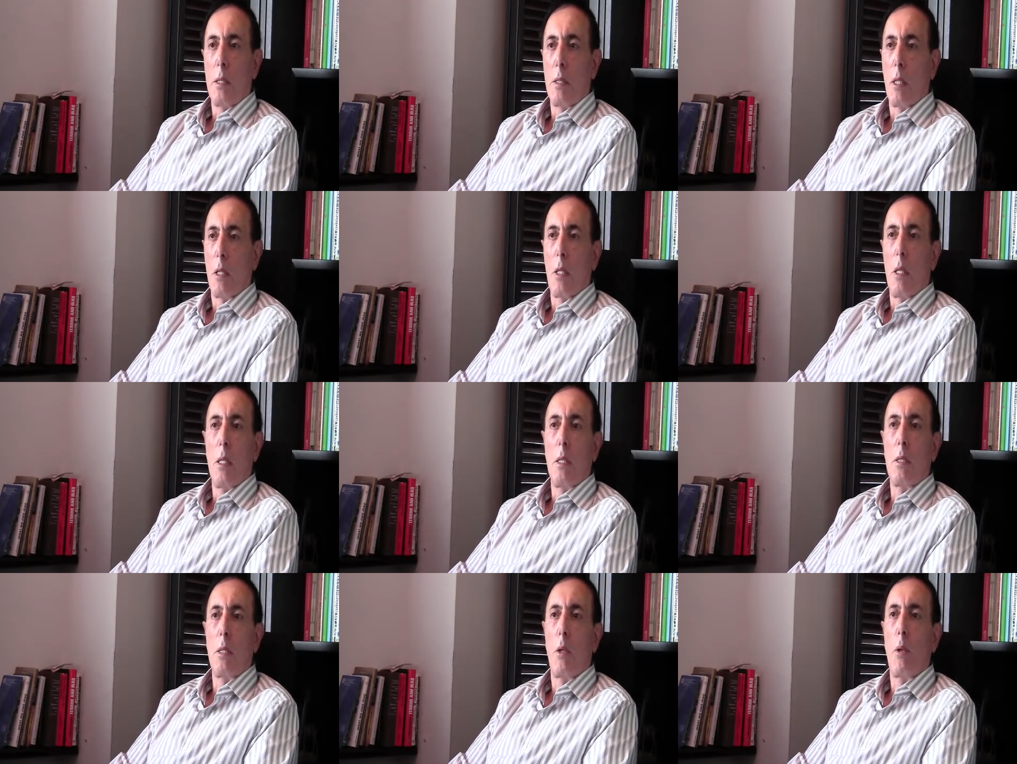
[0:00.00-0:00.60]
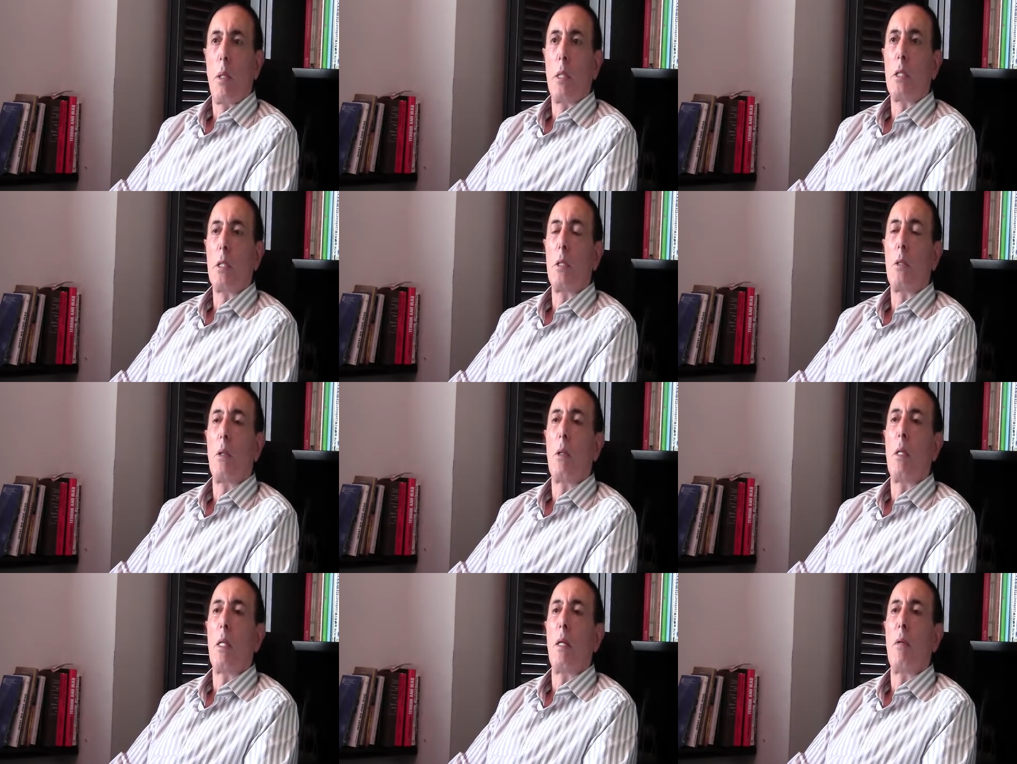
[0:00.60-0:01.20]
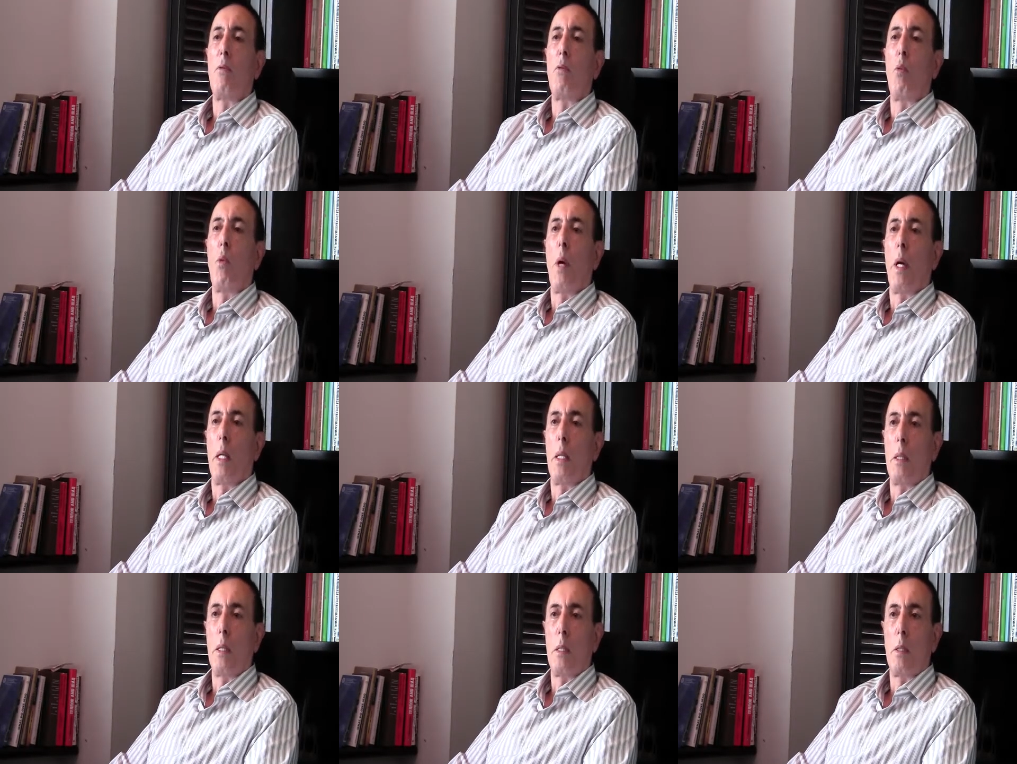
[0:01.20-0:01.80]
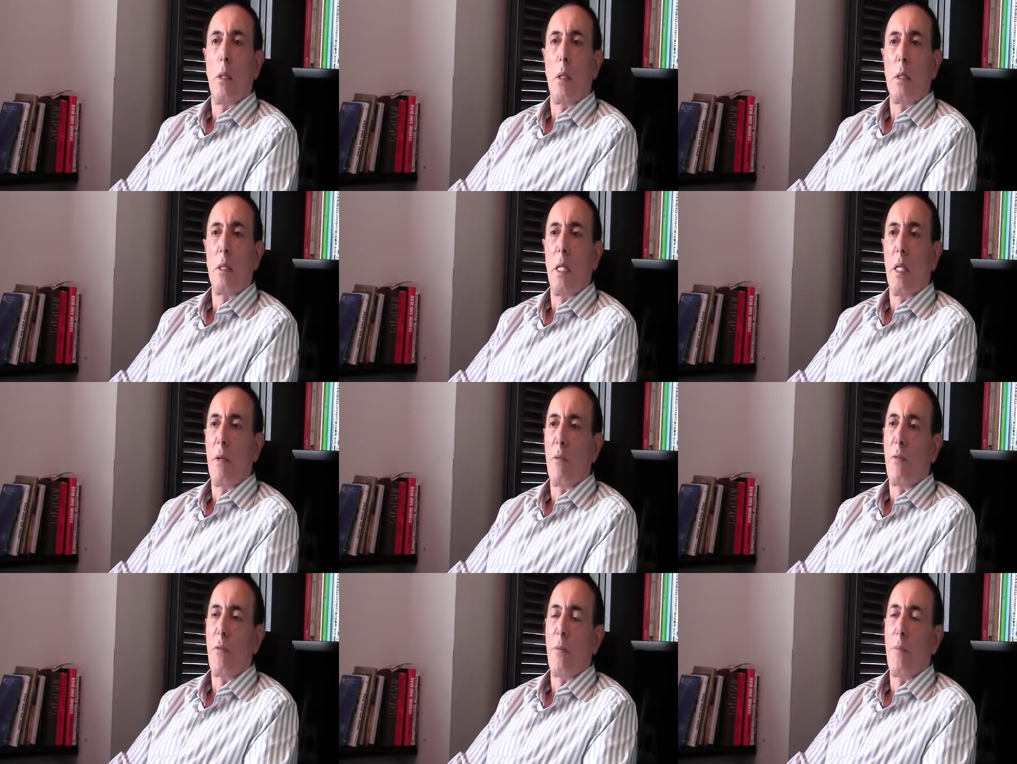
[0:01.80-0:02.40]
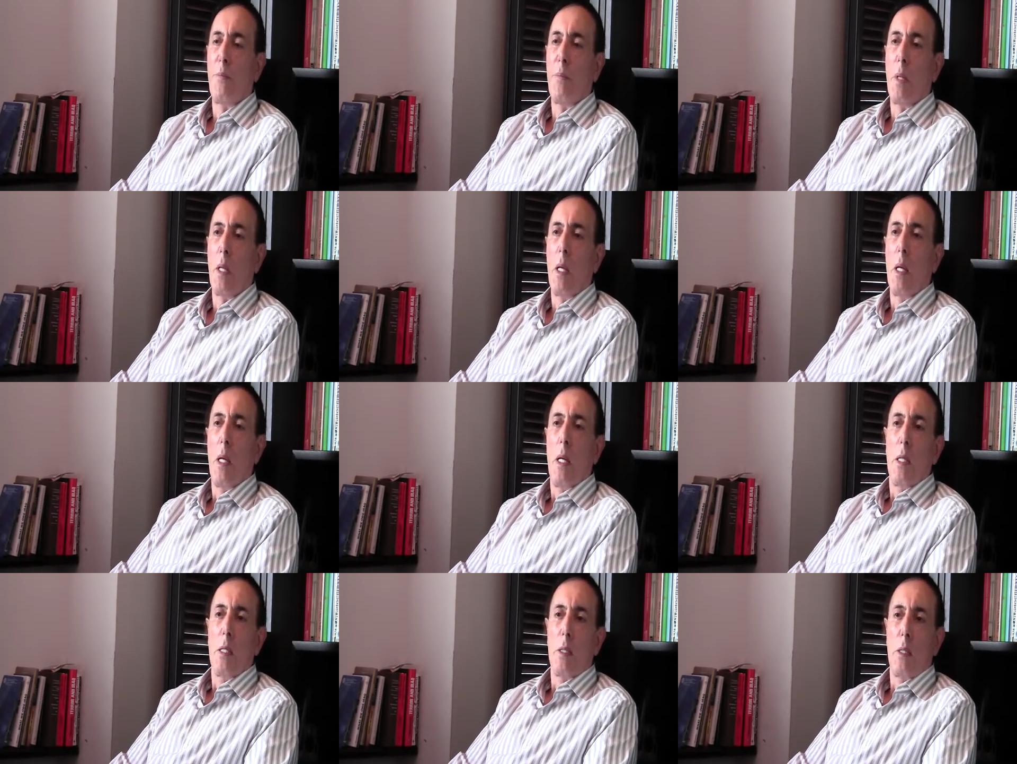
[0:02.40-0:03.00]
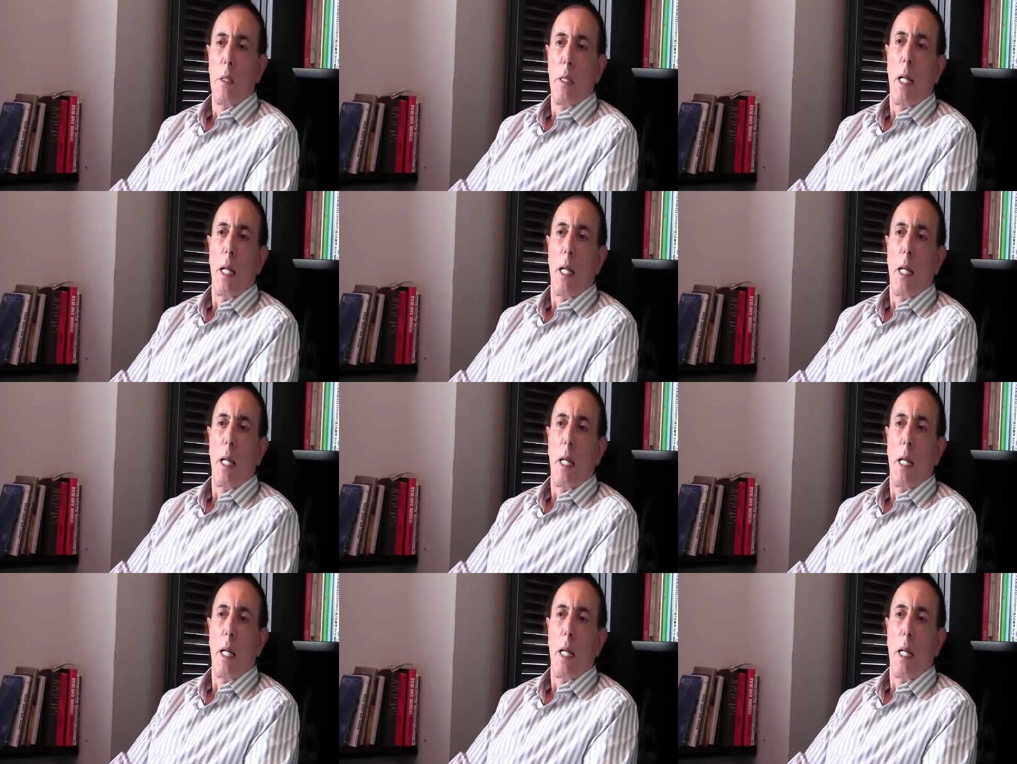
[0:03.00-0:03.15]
It's a question only of when, not if.